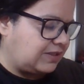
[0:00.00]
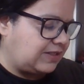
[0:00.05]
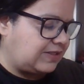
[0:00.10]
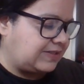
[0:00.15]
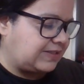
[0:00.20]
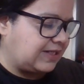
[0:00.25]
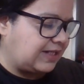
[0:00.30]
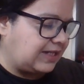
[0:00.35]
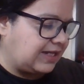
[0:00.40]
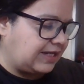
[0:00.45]

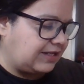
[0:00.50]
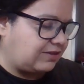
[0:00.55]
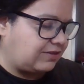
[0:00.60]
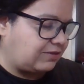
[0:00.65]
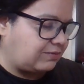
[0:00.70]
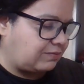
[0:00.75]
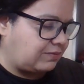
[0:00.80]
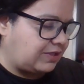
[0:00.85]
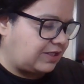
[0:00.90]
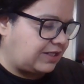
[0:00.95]
It's a light
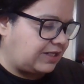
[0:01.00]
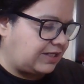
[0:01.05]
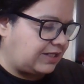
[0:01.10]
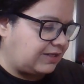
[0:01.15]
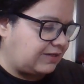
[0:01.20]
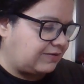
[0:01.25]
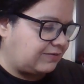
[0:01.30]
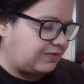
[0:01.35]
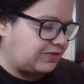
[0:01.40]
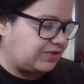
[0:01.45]

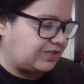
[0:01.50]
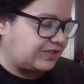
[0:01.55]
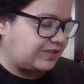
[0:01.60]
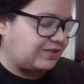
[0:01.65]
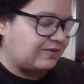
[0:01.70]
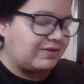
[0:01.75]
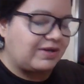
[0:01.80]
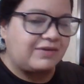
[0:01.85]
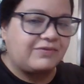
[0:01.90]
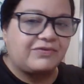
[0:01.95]
3, which is
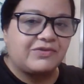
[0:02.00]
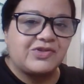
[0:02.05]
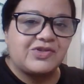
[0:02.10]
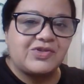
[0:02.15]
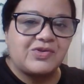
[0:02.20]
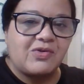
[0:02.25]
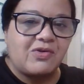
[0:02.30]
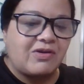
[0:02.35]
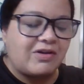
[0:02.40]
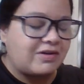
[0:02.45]
great for
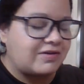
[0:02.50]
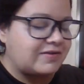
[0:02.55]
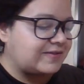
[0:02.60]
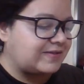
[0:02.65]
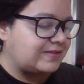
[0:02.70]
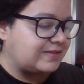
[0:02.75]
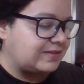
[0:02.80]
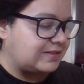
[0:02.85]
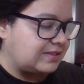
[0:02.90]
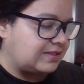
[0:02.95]

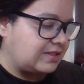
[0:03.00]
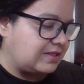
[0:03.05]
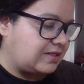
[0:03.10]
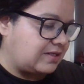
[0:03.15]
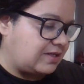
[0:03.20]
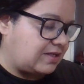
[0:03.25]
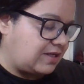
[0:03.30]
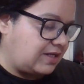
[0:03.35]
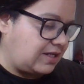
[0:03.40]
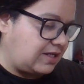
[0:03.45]
shawls
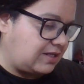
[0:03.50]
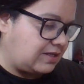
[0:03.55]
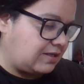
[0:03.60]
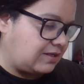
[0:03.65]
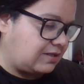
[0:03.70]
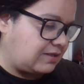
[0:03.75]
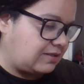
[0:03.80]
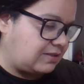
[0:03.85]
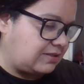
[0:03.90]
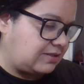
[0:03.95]

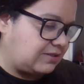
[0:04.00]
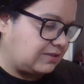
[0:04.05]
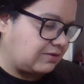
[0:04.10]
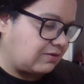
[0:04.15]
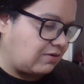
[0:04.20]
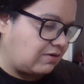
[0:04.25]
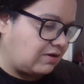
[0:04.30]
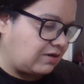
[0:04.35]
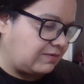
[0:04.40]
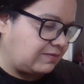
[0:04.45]
and
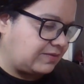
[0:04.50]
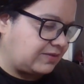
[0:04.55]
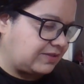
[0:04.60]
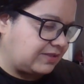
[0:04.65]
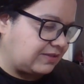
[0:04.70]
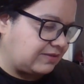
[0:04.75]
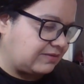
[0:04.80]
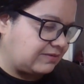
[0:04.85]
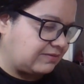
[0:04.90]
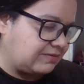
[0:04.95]

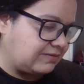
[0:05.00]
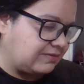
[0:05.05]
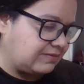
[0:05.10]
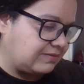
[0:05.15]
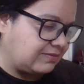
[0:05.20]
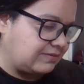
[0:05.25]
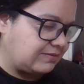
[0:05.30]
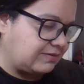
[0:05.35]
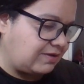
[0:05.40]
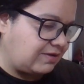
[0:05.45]
scarves and
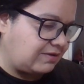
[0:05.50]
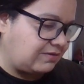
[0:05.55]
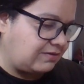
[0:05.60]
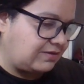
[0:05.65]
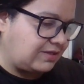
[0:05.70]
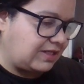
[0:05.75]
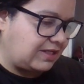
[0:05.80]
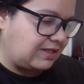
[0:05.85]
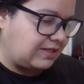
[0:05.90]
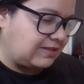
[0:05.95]
other
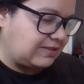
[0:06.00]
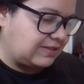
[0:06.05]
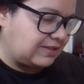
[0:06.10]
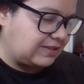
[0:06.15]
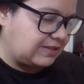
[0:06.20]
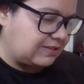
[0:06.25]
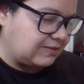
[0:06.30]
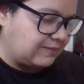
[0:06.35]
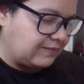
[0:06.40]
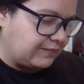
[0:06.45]

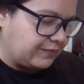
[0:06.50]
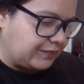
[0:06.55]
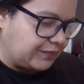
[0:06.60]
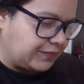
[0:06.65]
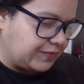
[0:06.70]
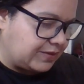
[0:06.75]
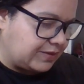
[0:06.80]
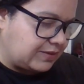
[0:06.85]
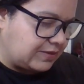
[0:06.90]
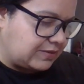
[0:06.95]
things.
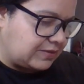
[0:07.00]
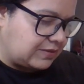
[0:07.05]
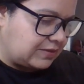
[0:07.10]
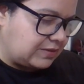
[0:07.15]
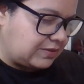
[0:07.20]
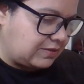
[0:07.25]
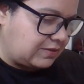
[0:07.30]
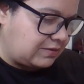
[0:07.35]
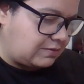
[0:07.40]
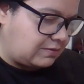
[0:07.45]

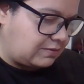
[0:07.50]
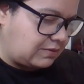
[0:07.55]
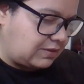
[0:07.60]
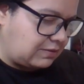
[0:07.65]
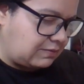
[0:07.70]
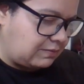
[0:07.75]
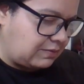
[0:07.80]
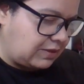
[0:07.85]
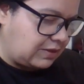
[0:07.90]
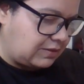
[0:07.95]
So
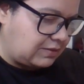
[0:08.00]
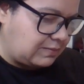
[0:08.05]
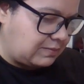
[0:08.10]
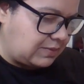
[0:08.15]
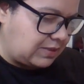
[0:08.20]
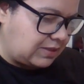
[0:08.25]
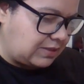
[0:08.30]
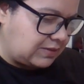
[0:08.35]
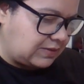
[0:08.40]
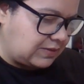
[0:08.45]
it
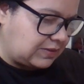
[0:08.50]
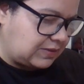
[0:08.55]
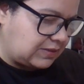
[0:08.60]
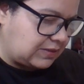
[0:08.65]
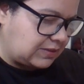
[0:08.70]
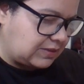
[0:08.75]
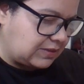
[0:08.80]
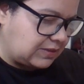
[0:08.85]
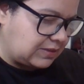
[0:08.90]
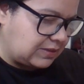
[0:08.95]

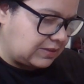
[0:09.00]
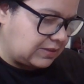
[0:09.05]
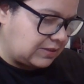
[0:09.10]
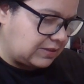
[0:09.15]
recommends